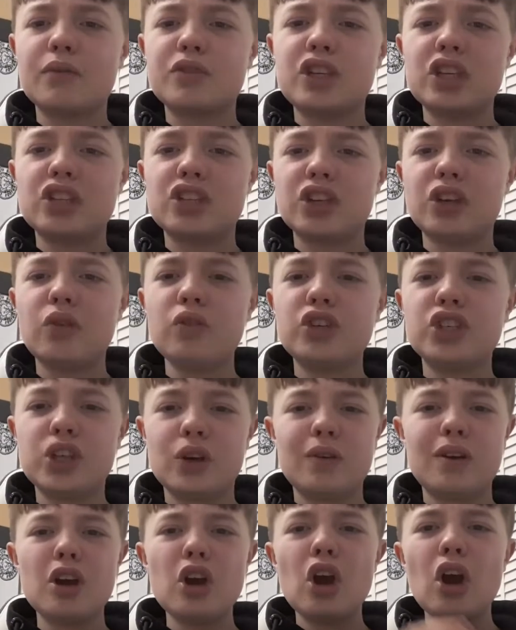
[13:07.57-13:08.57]
Obviously
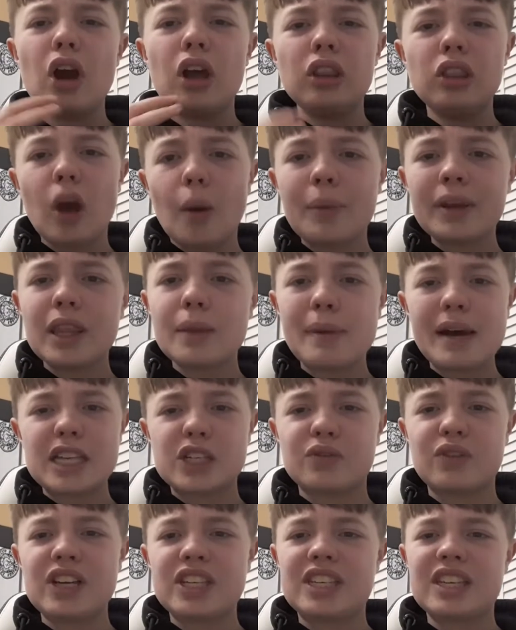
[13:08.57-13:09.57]
Soyuncu, not been the
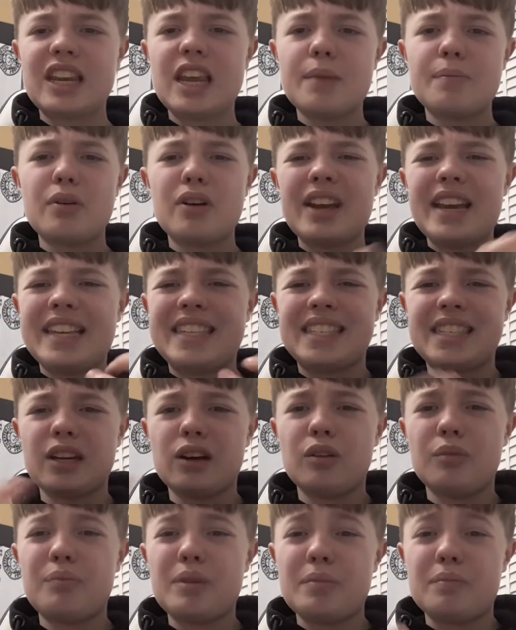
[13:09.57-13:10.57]
best recently, but he's
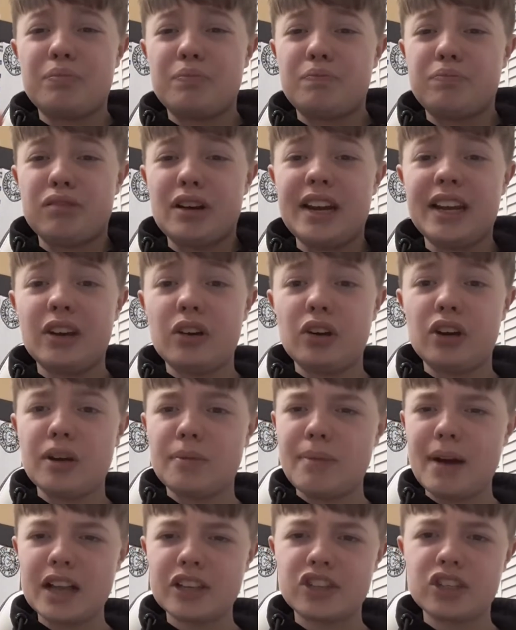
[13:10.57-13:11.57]
still been pretty good
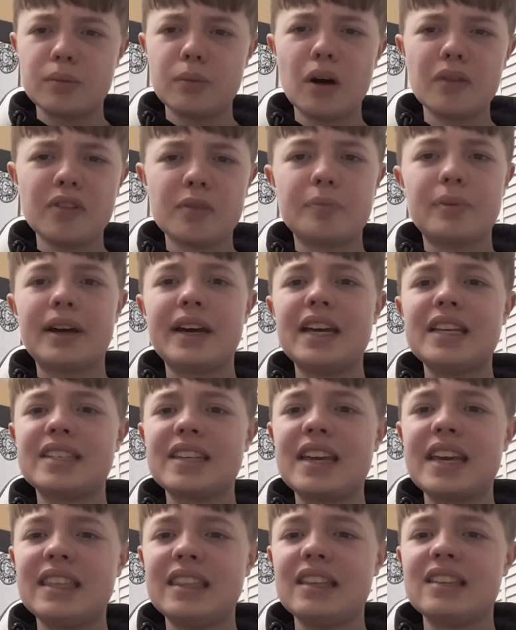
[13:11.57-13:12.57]
compared to some other
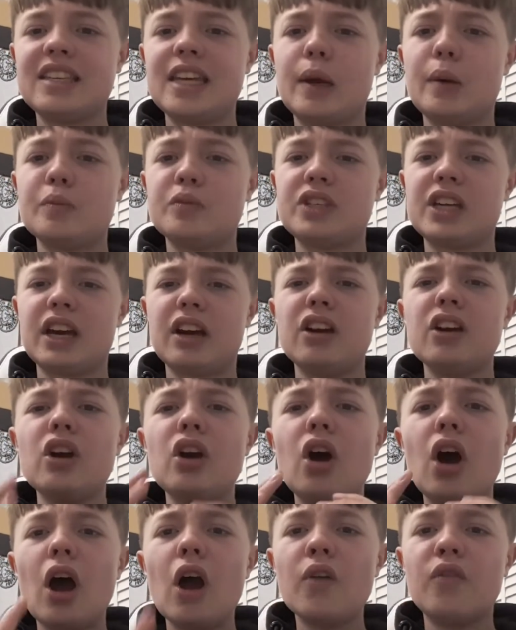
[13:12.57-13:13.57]
players in the team. So yeah,
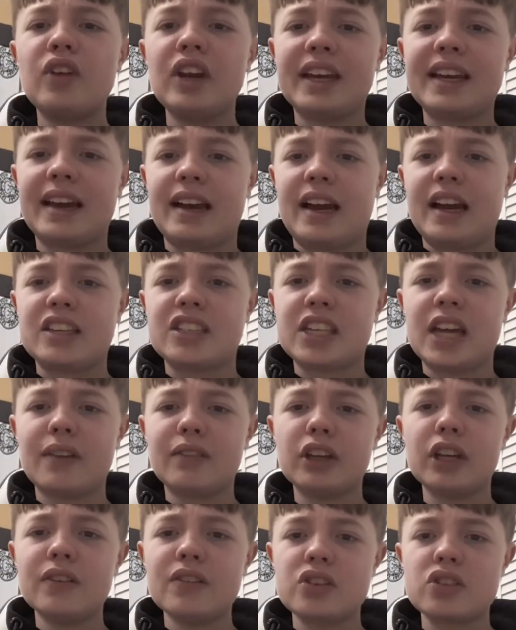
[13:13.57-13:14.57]
hopefully Kags
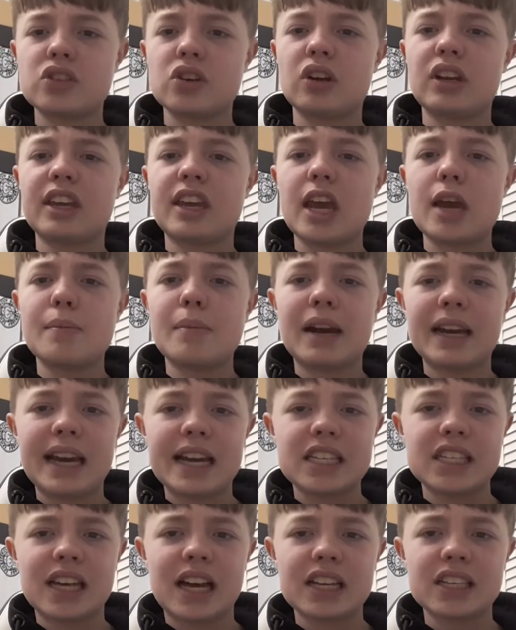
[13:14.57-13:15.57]
have another solid game
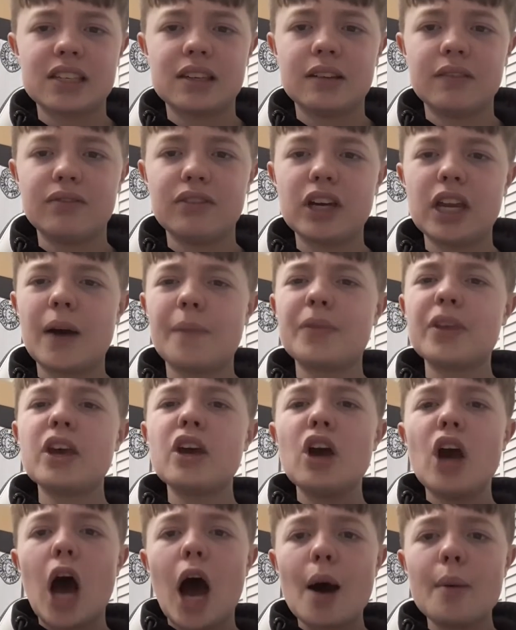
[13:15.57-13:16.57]
against Aston Villa.
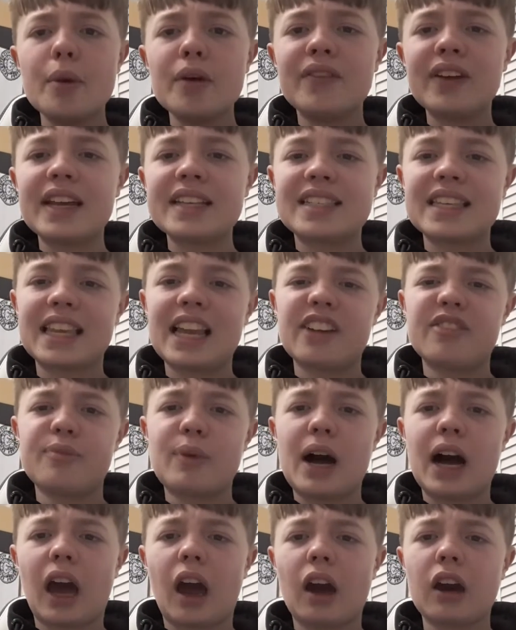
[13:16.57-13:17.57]
And moving into left
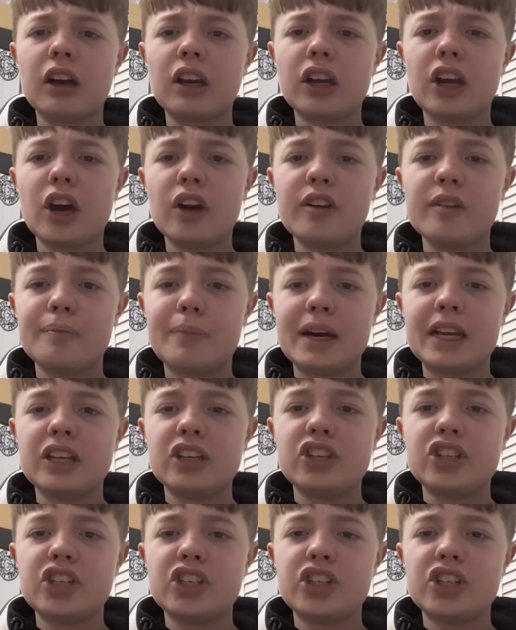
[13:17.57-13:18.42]
back, I'm going to go with Ben